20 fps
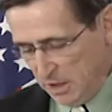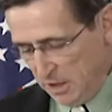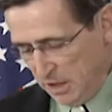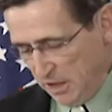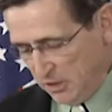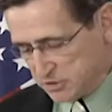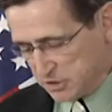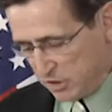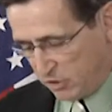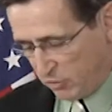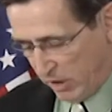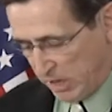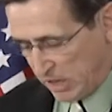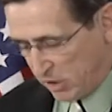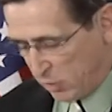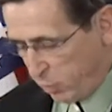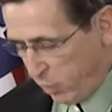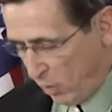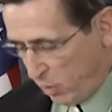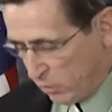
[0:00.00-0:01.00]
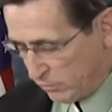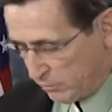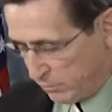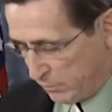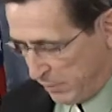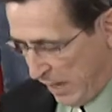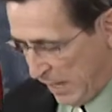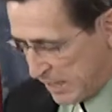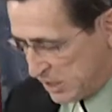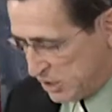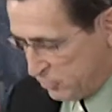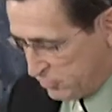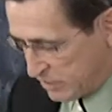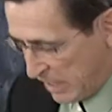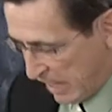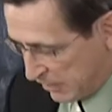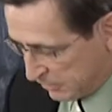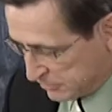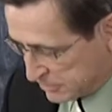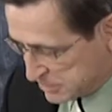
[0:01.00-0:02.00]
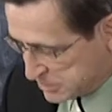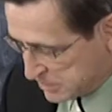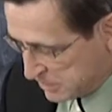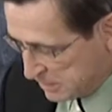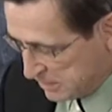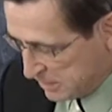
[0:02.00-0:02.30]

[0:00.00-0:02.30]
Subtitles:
Here's a great quote by Hugh Downs.